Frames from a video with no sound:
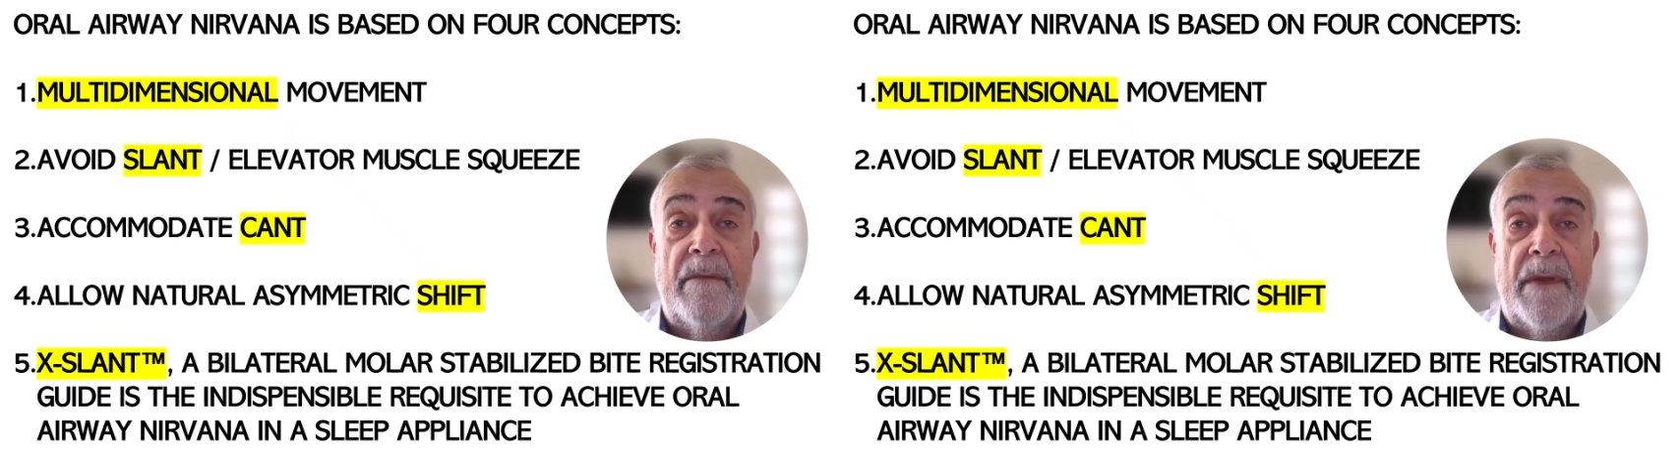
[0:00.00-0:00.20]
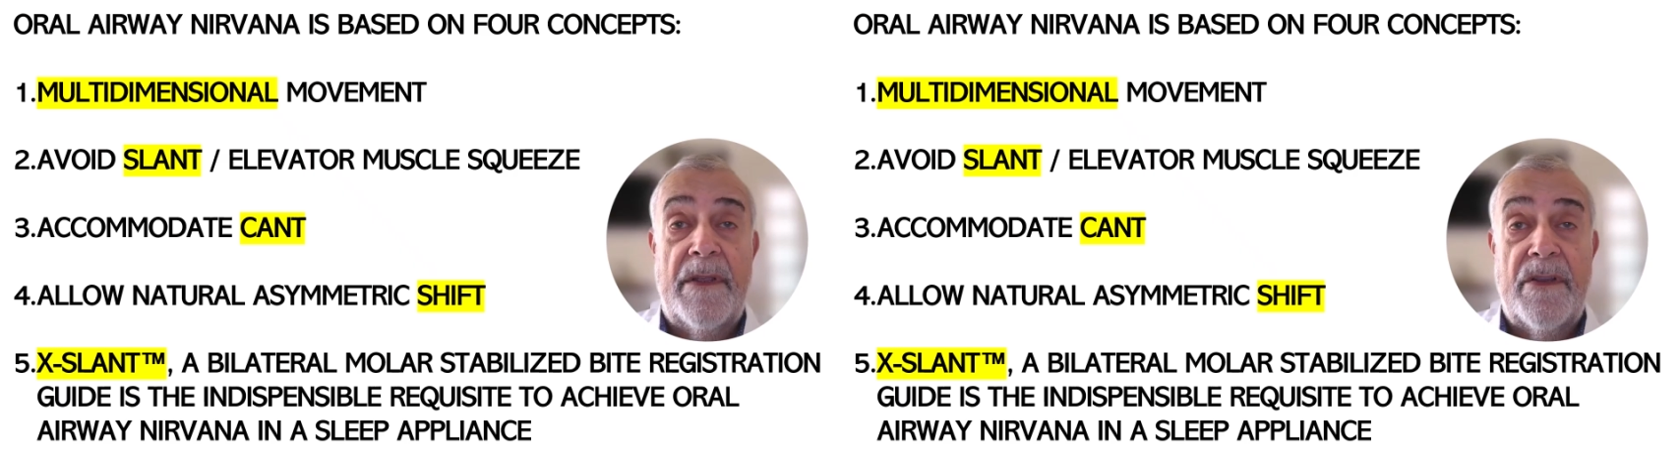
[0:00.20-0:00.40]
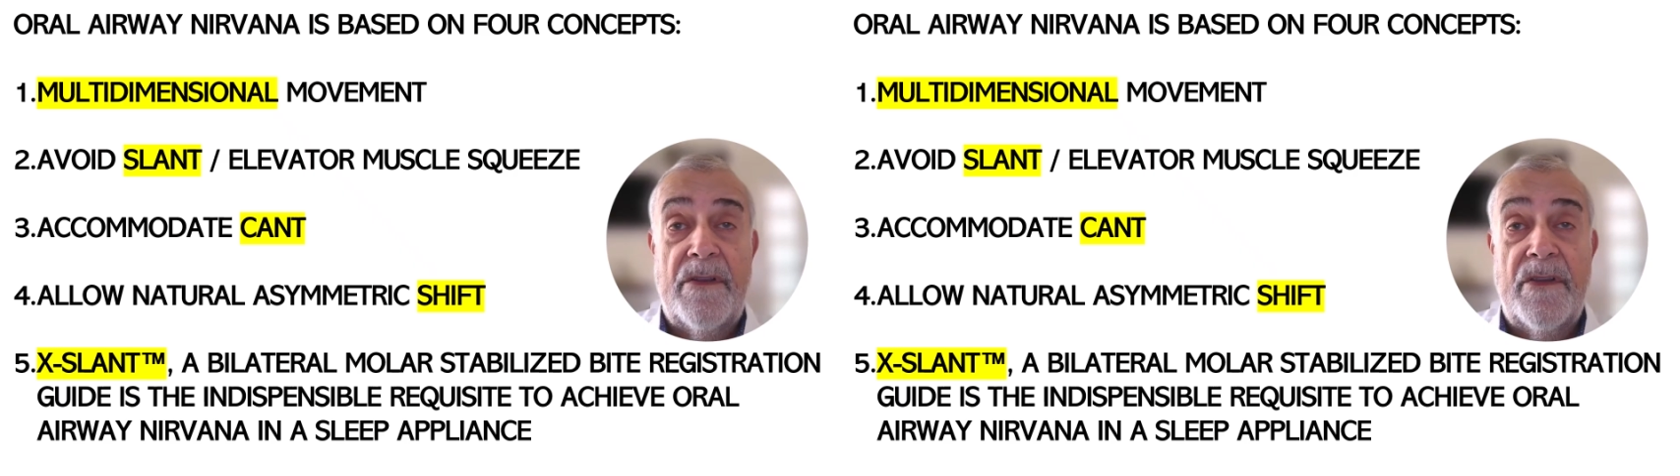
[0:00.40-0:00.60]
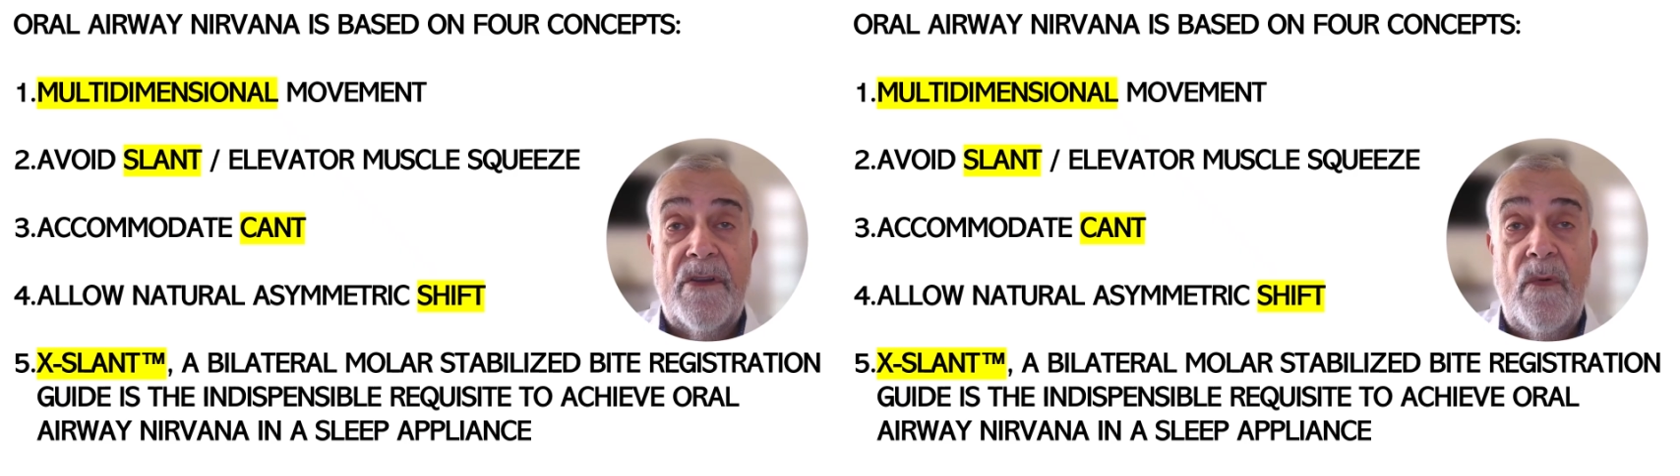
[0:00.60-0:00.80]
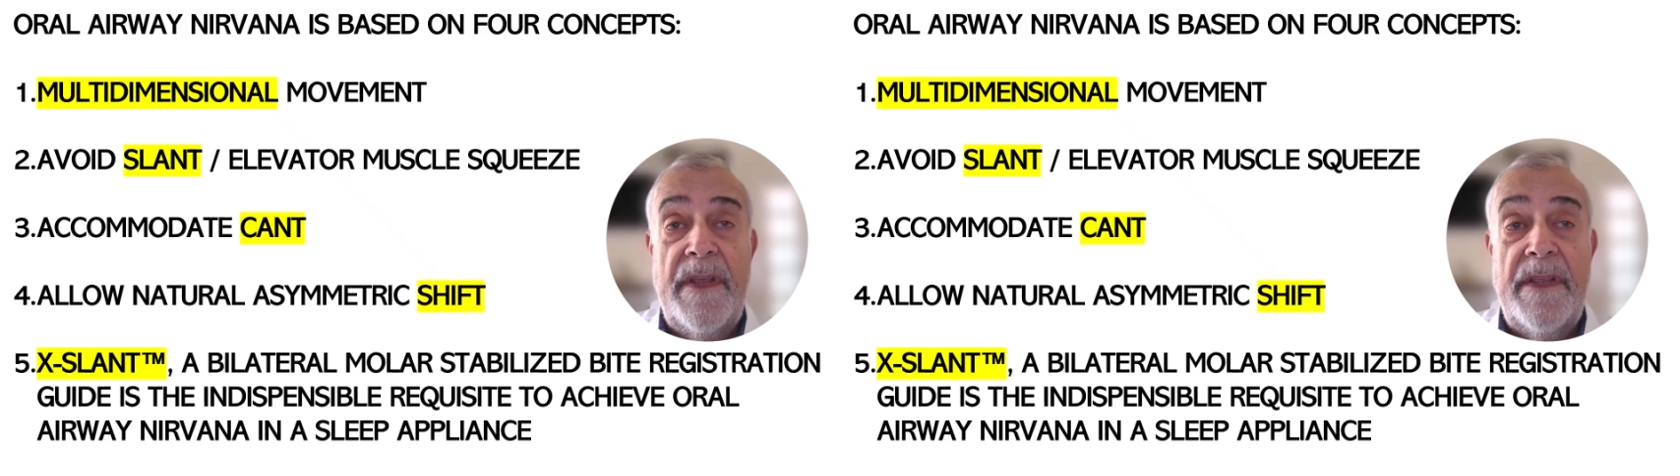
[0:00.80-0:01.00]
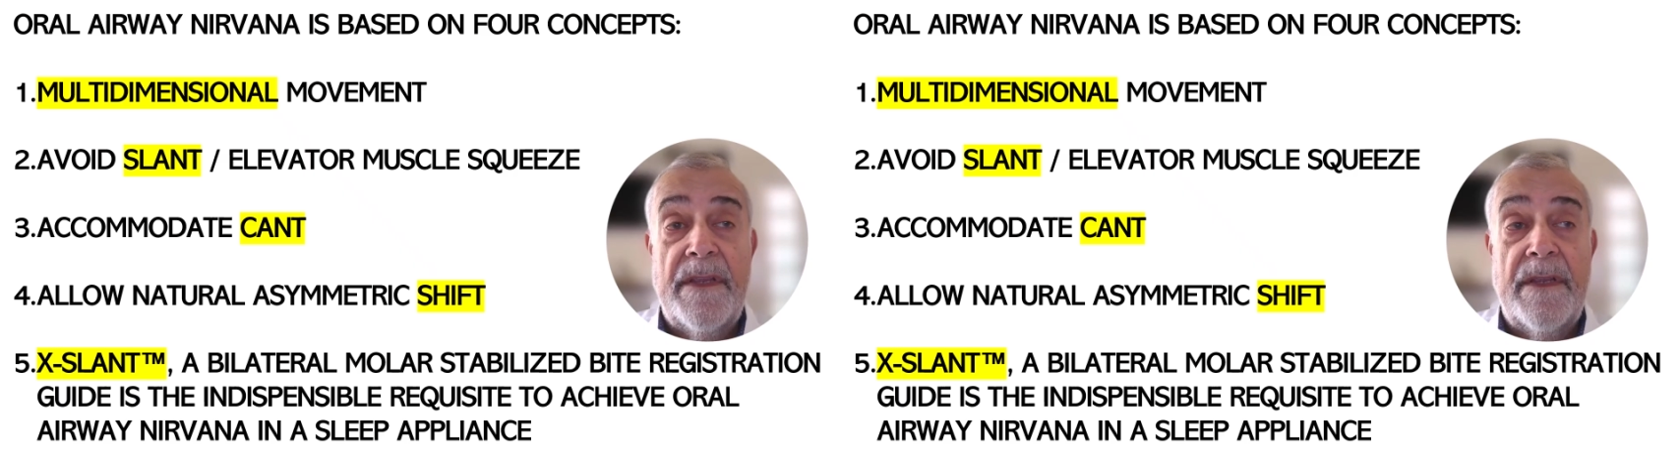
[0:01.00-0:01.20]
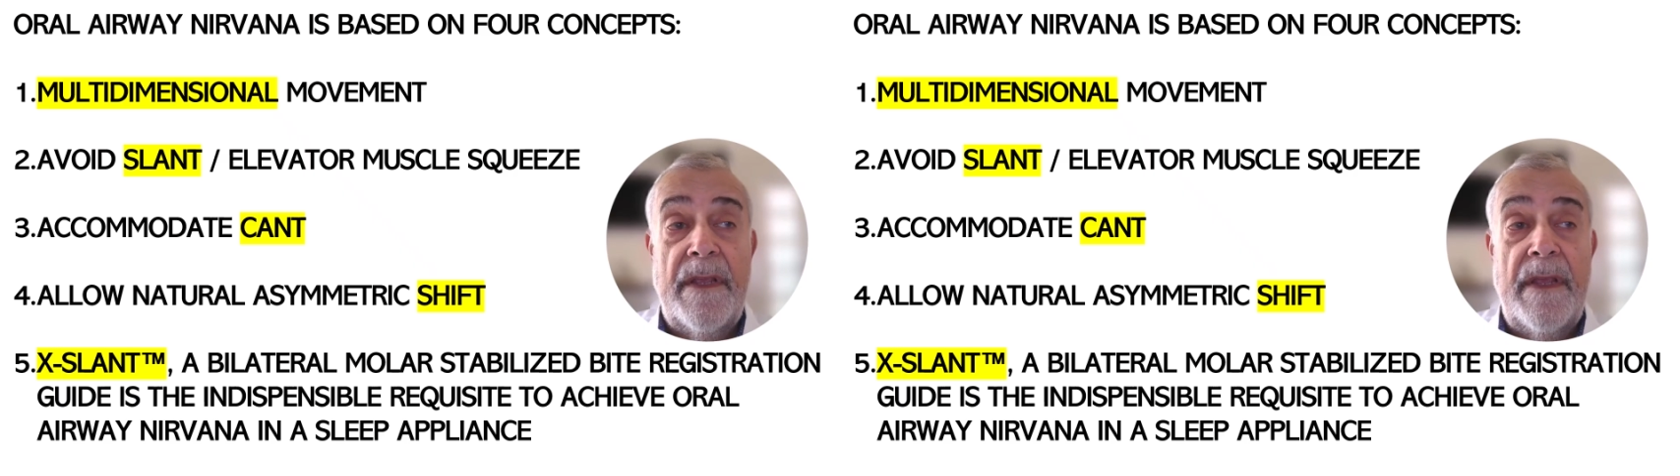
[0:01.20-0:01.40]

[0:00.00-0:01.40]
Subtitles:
muscle squeeze,